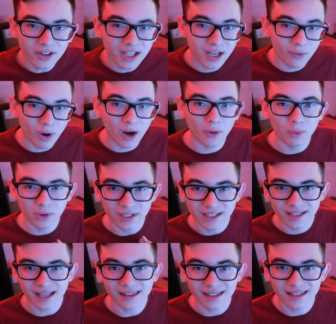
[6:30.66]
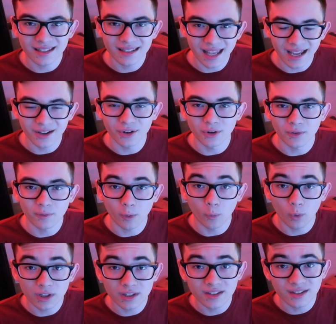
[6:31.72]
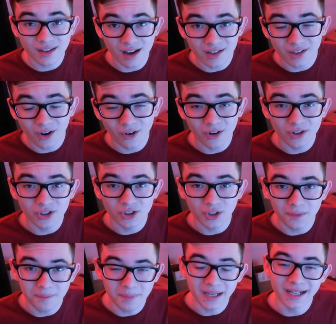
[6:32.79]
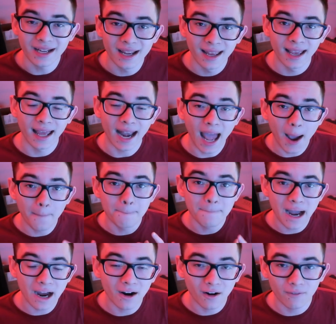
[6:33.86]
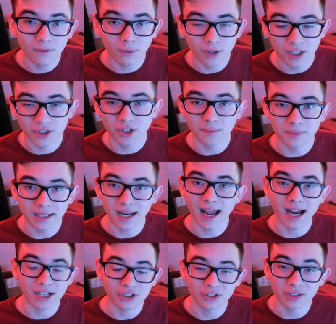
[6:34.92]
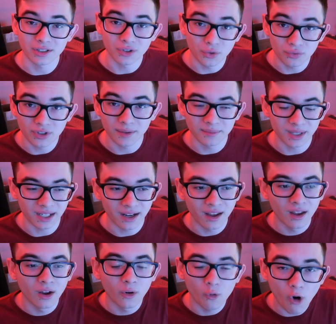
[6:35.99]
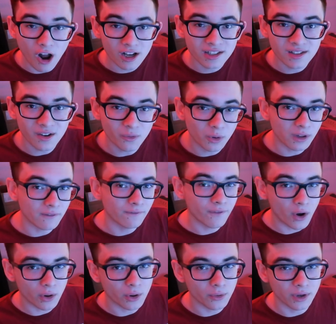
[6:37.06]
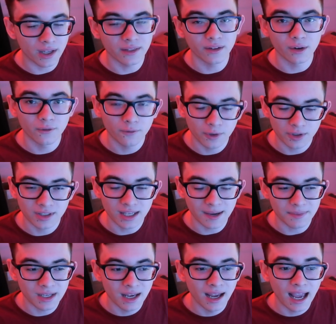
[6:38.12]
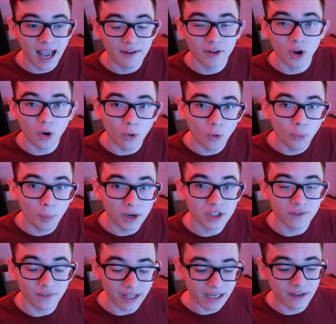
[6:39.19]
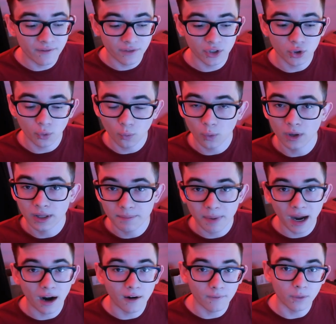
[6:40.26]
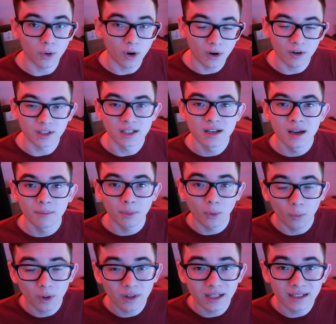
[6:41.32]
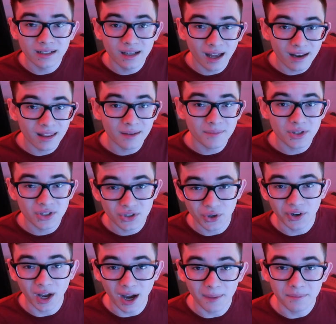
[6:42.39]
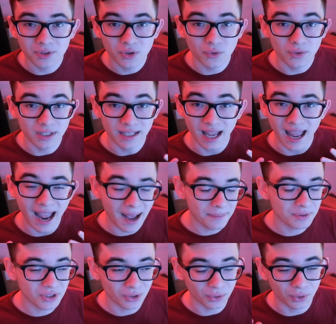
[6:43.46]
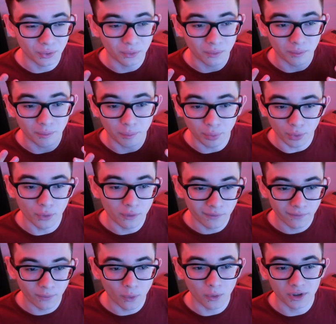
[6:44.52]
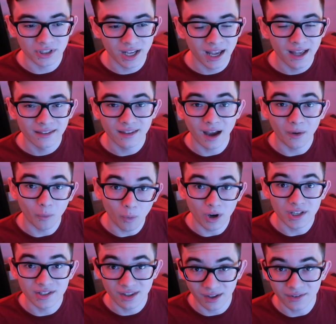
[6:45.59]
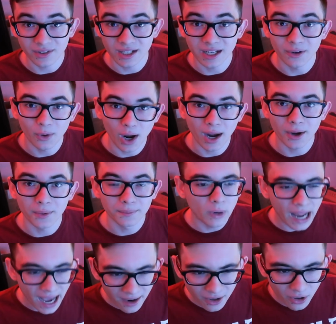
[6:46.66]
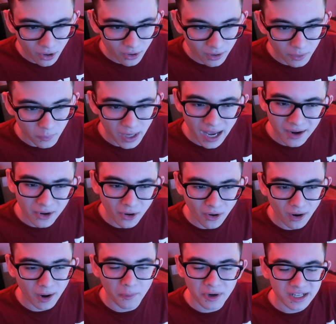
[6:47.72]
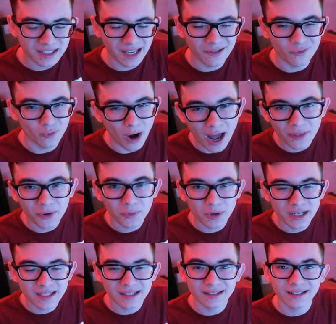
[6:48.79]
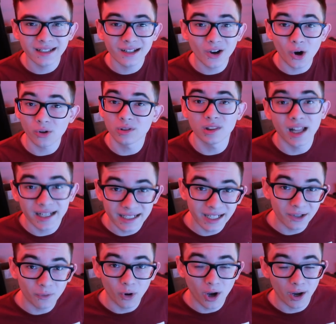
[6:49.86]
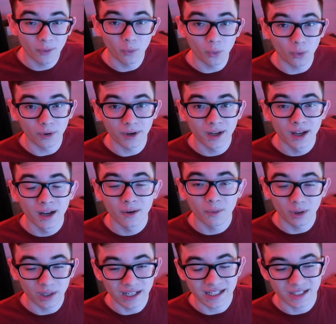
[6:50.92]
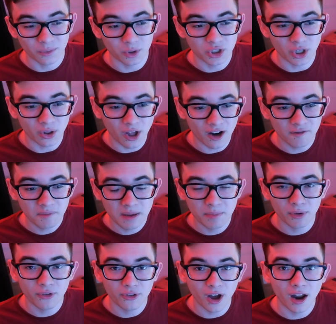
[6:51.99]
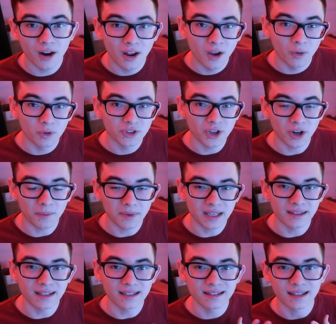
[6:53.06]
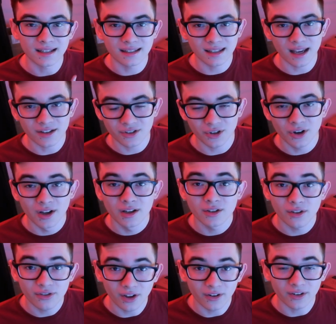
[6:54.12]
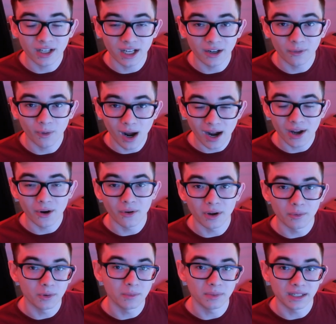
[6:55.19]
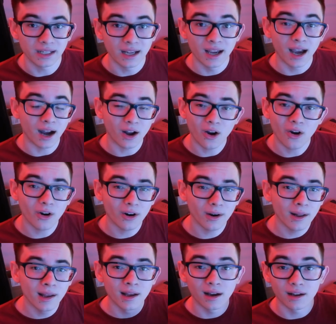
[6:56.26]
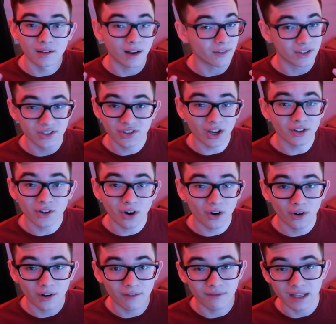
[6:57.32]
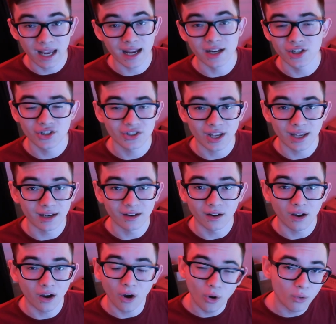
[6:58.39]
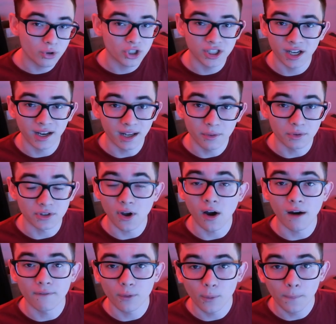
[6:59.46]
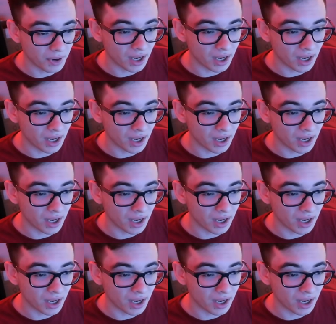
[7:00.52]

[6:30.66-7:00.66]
Thunder King Rai-Oh really set the standard for what stun cards should be and how powerful they should be to actually do something. Rock Stun really followed in their footsteps, having a whole bunch of individual really powerful cards, but really none of them stood up to the absolute brute force that was Thunder King Rai-Oh. We had a card, we had a card I want to say rather recently called Lightning Rod Lord released, which a lot of people thought was going to be the successor to Thunder King Rai-Oh. It would be a card a stun card of the ages and oh shit, it was awful.